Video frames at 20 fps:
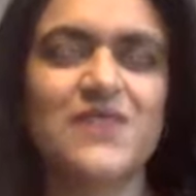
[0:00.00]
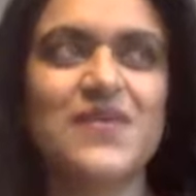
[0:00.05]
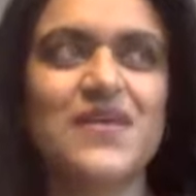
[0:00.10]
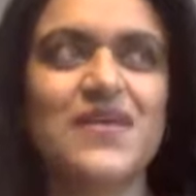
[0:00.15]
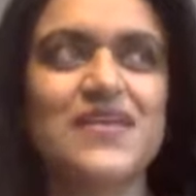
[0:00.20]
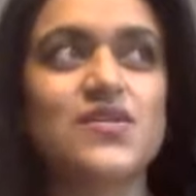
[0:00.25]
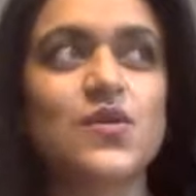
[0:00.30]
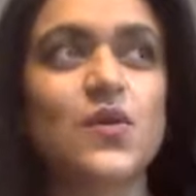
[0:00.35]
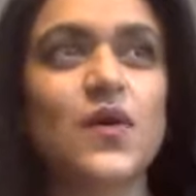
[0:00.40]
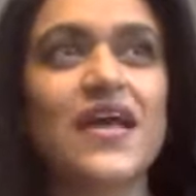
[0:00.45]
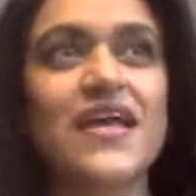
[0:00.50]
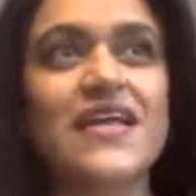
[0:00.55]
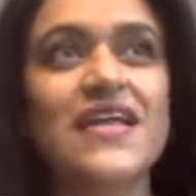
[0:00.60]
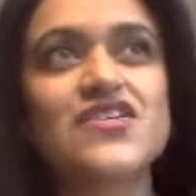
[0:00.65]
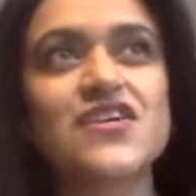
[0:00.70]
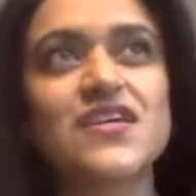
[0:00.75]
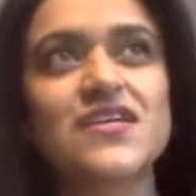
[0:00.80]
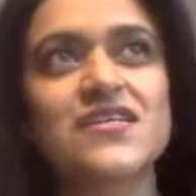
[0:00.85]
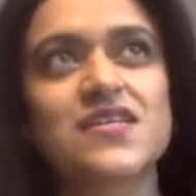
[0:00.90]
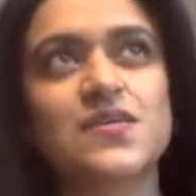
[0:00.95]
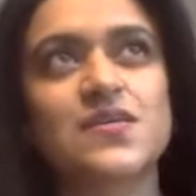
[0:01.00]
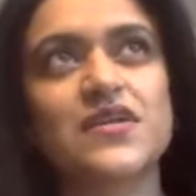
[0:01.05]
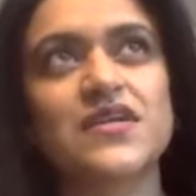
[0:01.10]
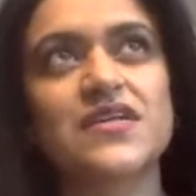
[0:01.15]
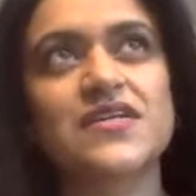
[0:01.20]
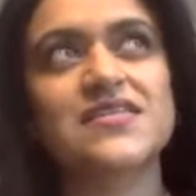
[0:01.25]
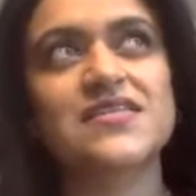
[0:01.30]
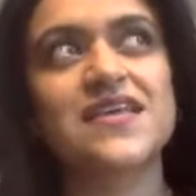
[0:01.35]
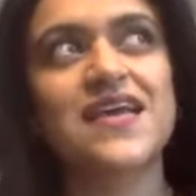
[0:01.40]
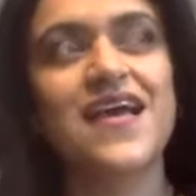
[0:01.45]
But it's quite interesting
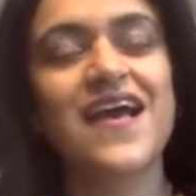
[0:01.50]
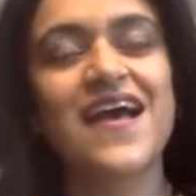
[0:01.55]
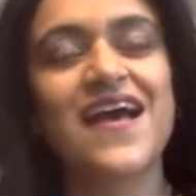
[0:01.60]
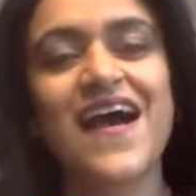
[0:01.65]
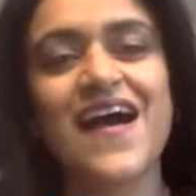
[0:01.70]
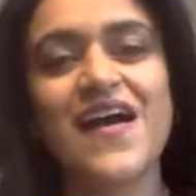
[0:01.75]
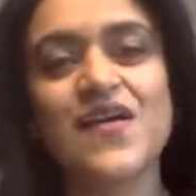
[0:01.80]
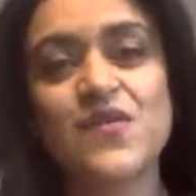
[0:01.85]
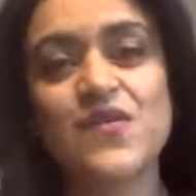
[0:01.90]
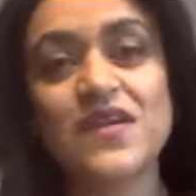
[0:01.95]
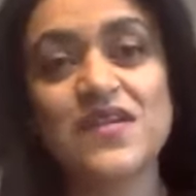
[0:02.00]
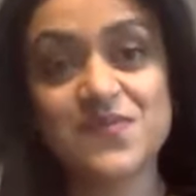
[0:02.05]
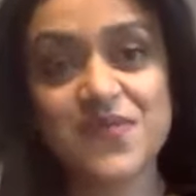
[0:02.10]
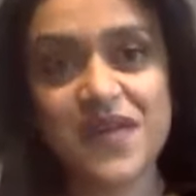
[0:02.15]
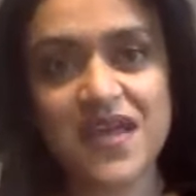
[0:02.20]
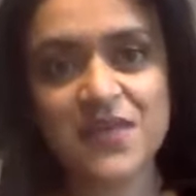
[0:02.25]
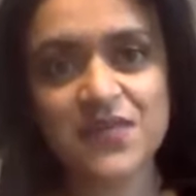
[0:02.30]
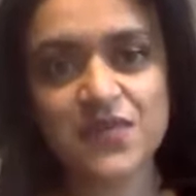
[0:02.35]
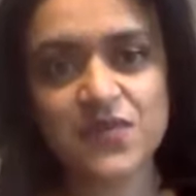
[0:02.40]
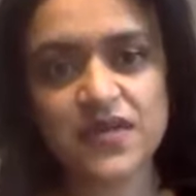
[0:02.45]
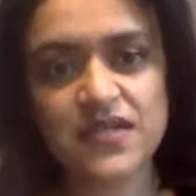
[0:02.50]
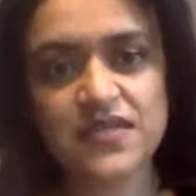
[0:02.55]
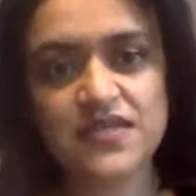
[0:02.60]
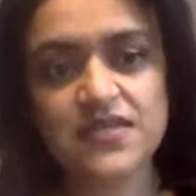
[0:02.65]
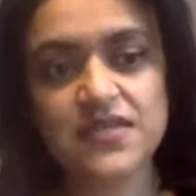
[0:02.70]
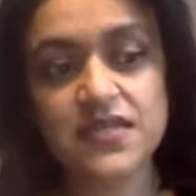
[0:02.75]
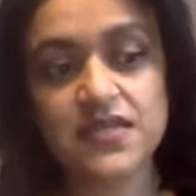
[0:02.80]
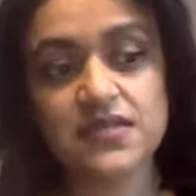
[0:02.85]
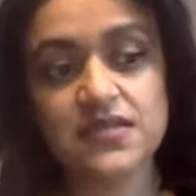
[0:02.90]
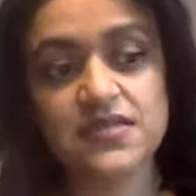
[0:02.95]
because I read a paper
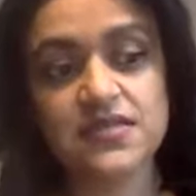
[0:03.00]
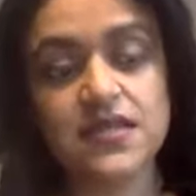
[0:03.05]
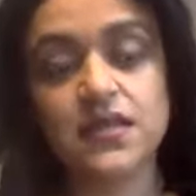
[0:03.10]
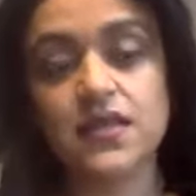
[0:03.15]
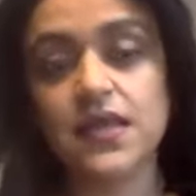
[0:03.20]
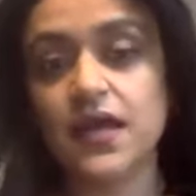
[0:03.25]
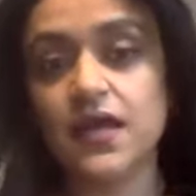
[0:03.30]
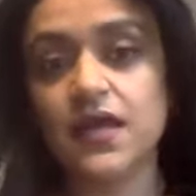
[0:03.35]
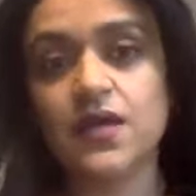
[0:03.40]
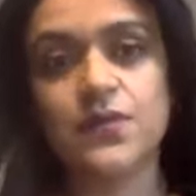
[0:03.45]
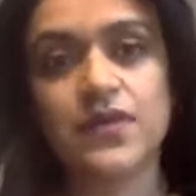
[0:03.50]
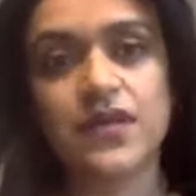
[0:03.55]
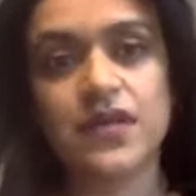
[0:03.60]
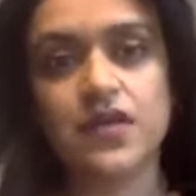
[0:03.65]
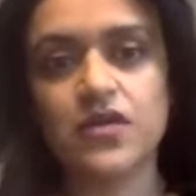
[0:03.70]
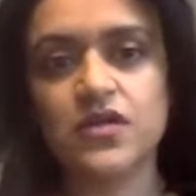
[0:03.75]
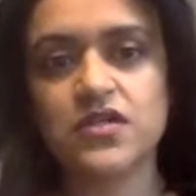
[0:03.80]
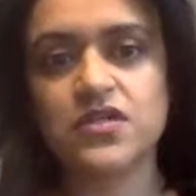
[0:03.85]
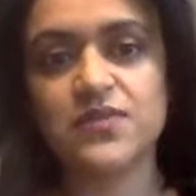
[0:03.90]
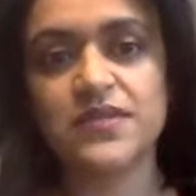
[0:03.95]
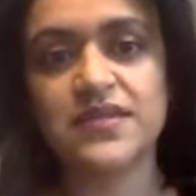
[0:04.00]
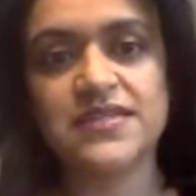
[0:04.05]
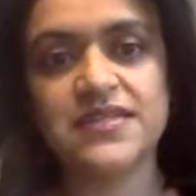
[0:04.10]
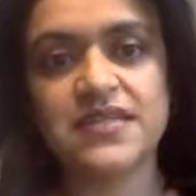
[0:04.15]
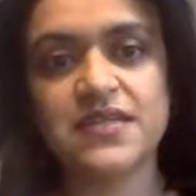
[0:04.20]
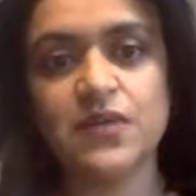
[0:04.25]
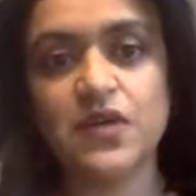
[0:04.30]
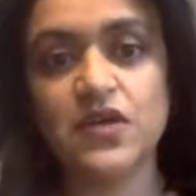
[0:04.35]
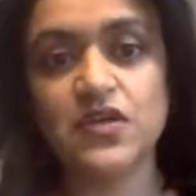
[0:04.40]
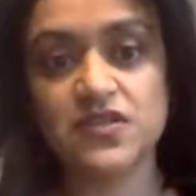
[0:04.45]
recently that said that can be incredibly
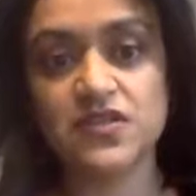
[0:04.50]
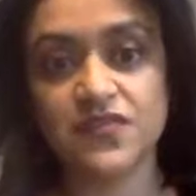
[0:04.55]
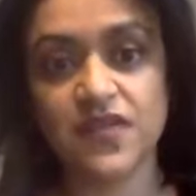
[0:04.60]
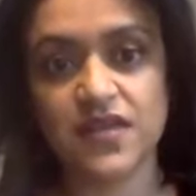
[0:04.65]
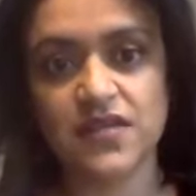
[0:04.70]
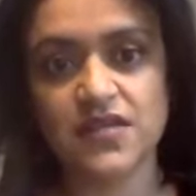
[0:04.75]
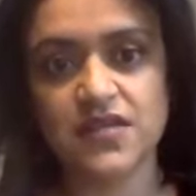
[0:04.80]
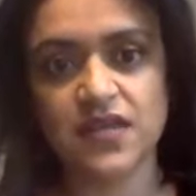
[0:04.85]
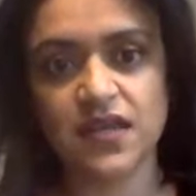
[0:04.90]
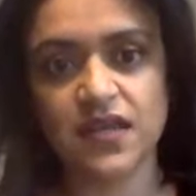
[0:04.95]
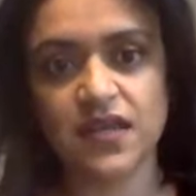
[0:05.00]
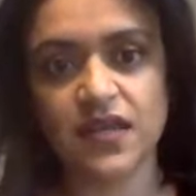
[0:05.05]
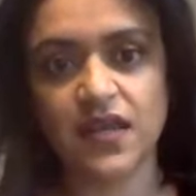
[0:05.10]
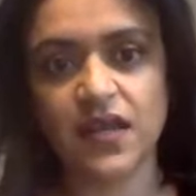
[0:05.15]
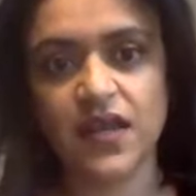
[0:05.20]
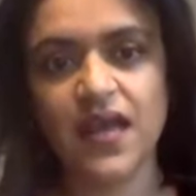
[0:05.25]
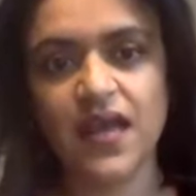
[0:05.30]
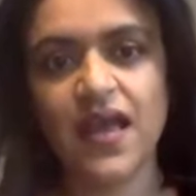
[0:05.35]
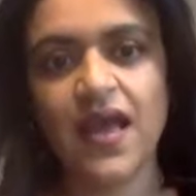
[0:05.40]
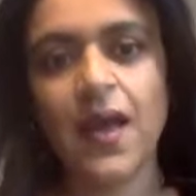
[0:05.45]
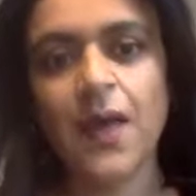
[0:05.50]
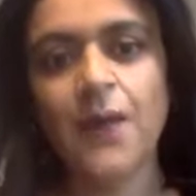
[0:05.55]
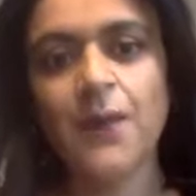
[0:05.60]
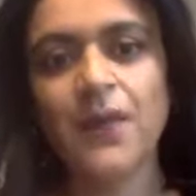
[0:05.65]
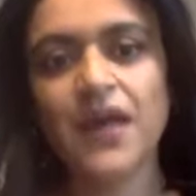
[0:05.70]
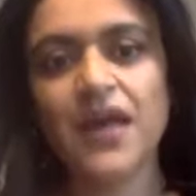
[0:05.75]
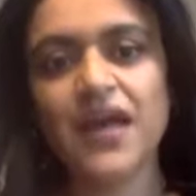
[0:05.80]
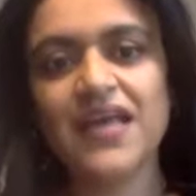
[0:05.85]
demotivating, But